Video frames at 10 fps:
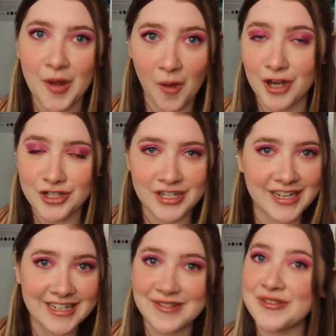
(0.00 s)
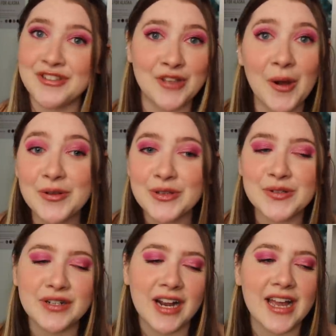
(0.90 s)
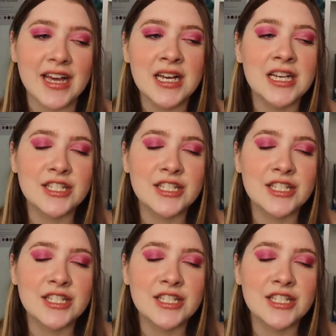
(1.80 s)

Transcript: I watched it and it was so, so great.